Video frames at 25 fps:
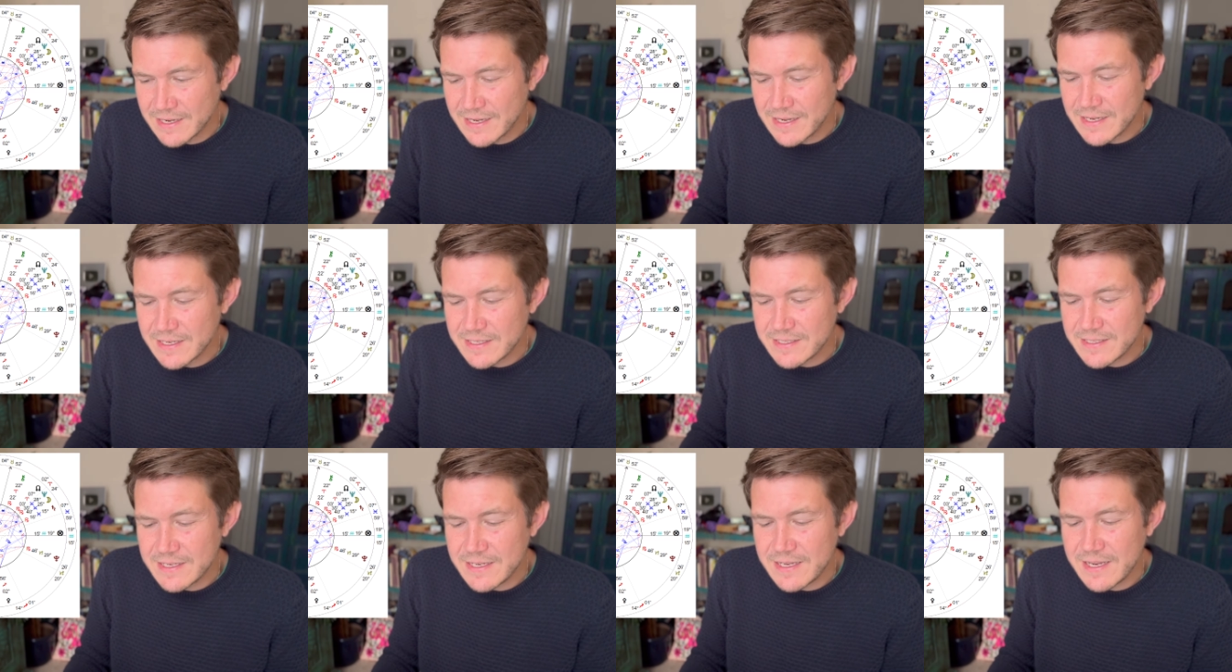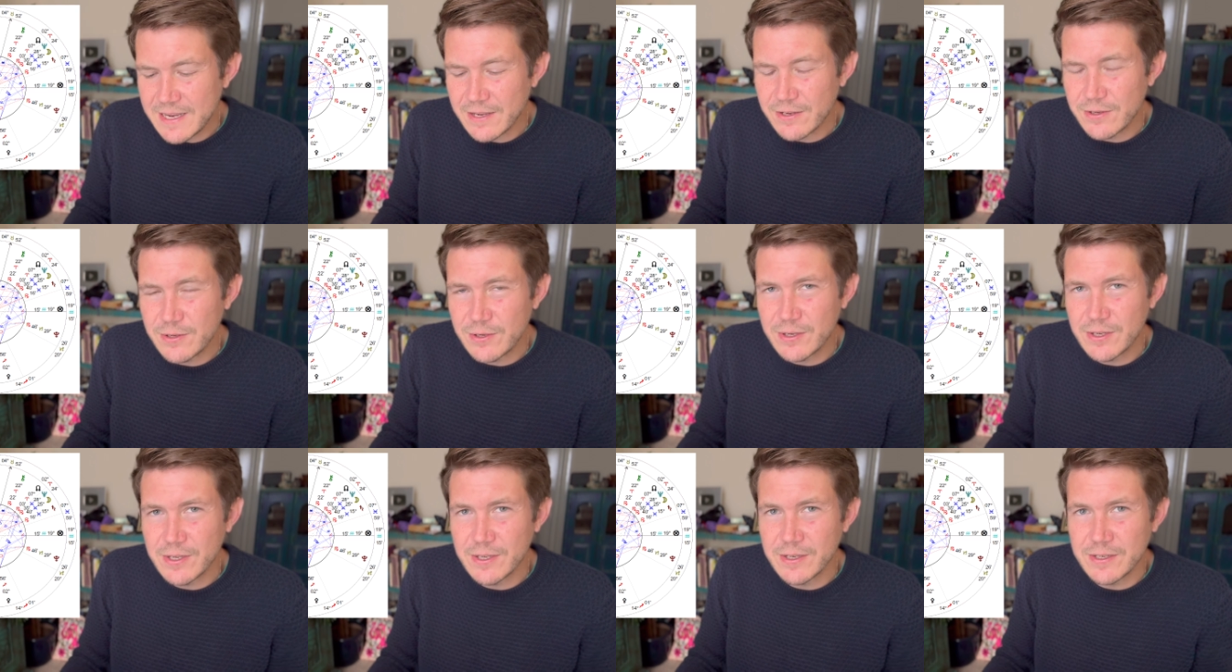See how
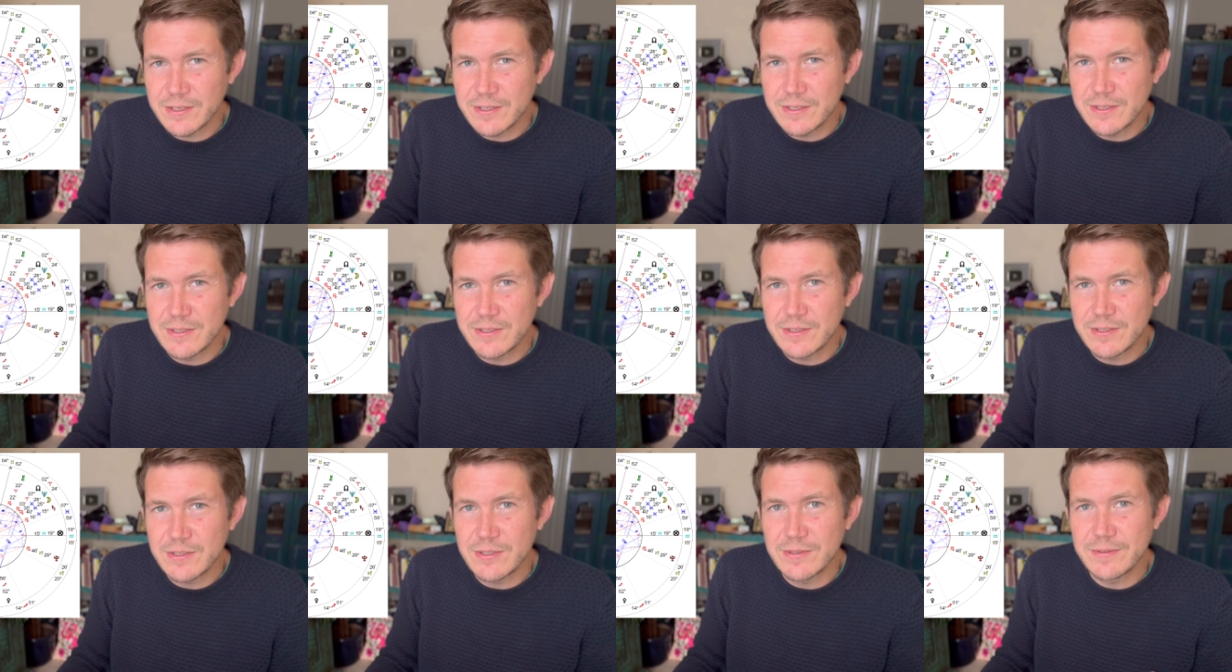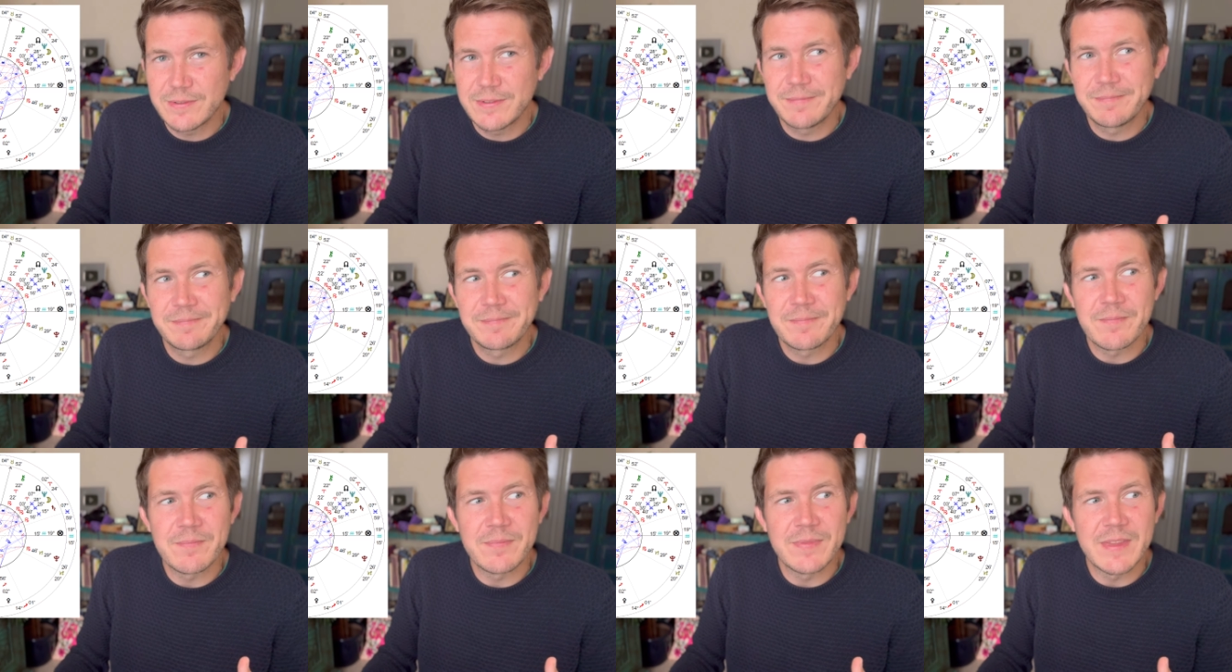you can
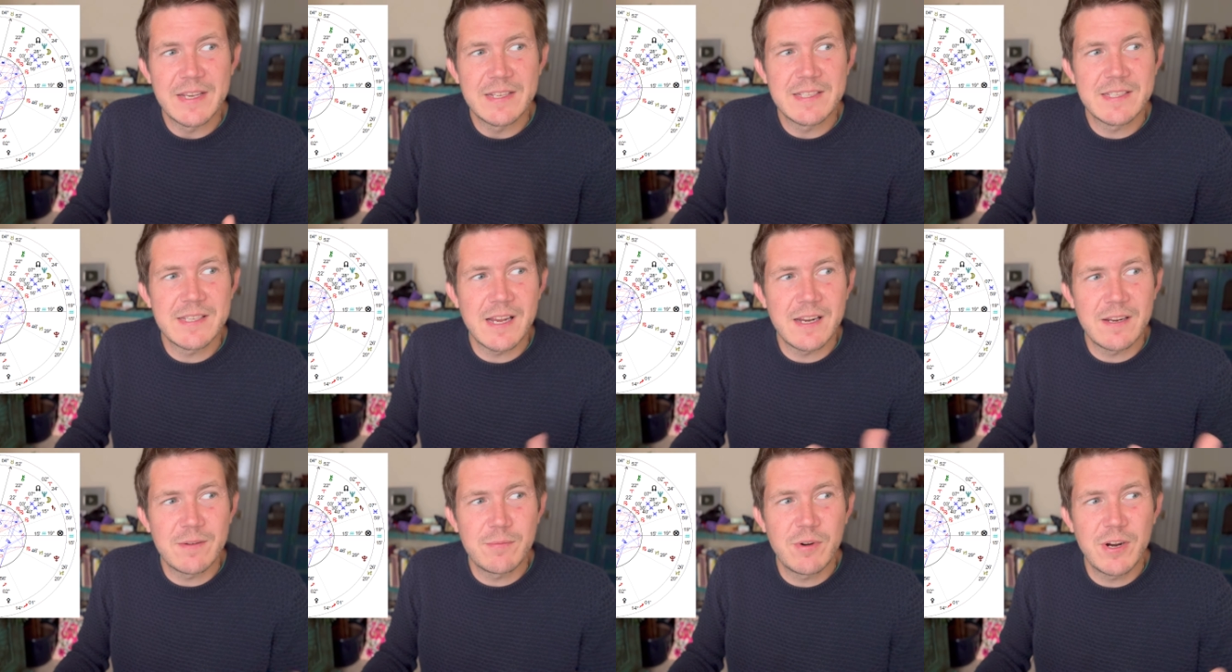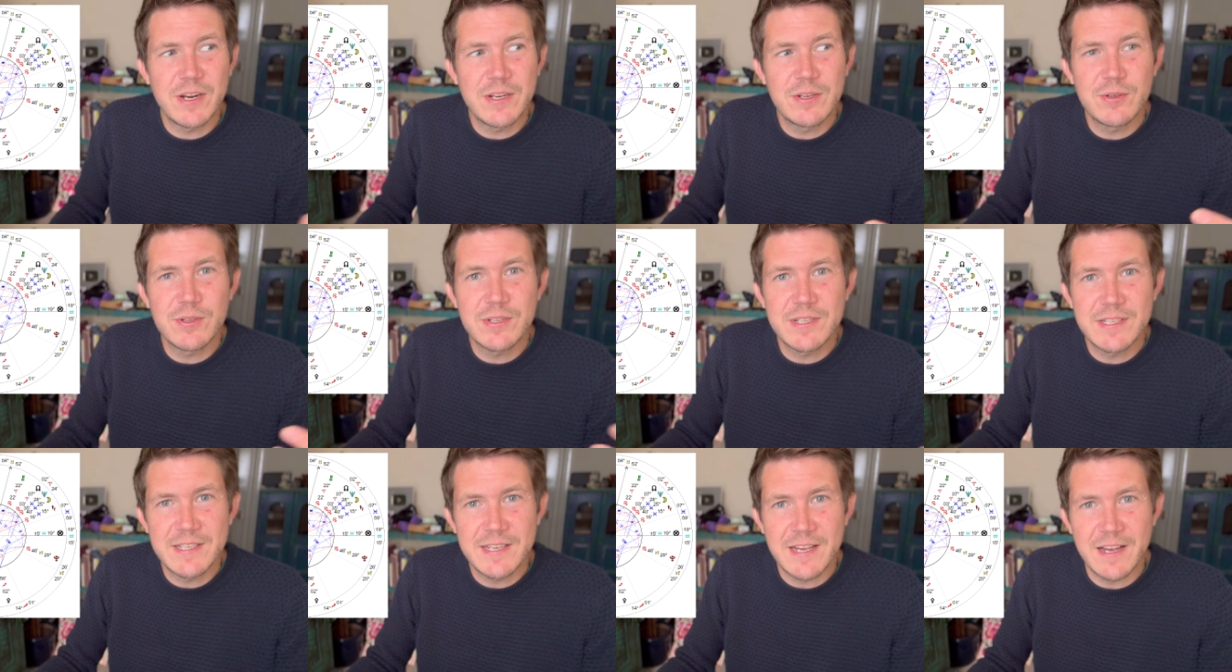celebrate
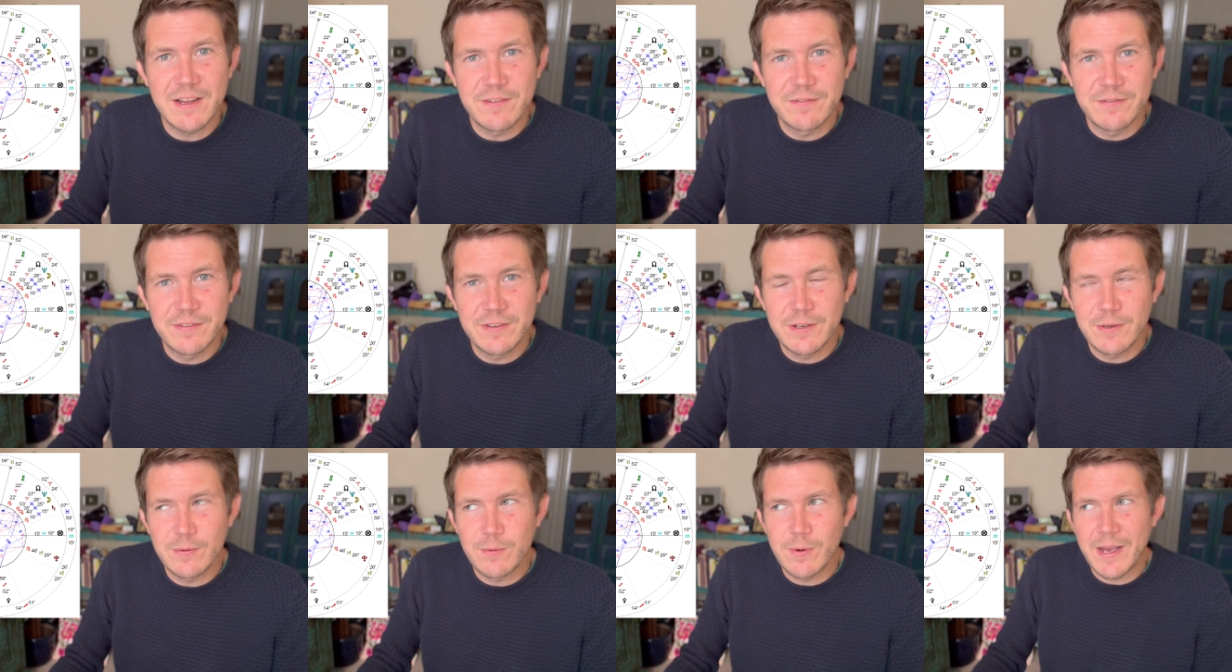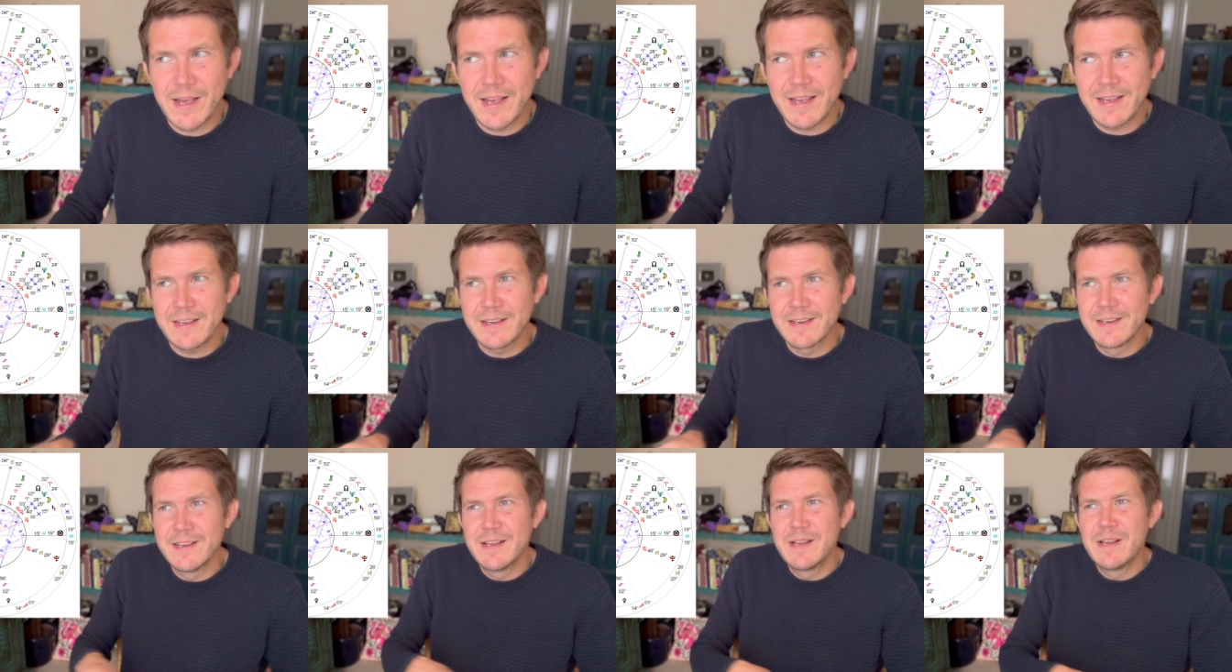yourself in a way.